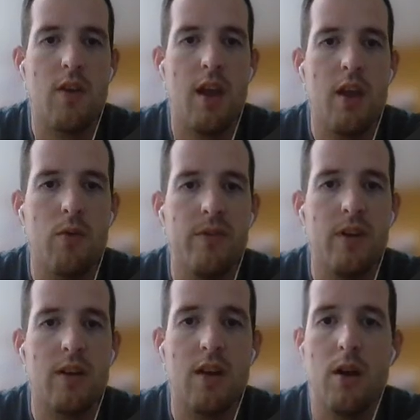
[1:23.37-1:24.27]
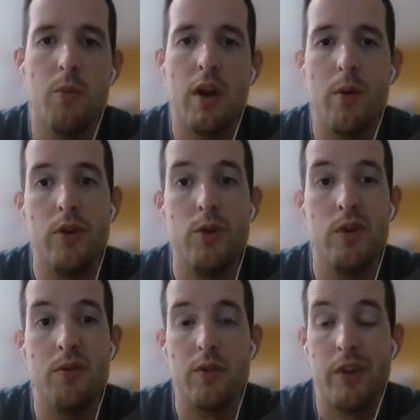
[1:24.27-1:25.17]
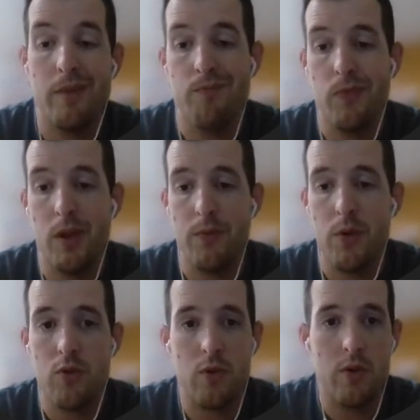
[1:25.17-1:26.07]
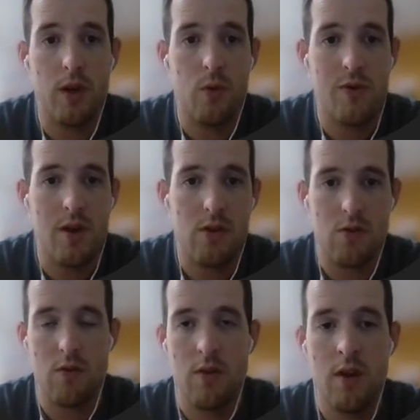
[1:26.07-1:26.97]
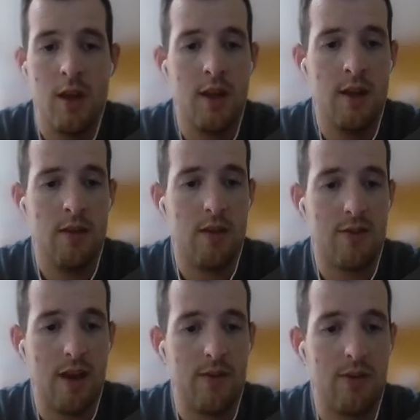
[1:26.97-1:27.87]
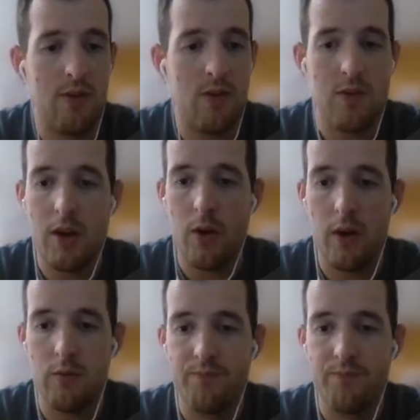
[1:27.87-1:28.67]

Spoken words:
and reflecting on what I would do differently in future negotiations. Let's dive into the scenario.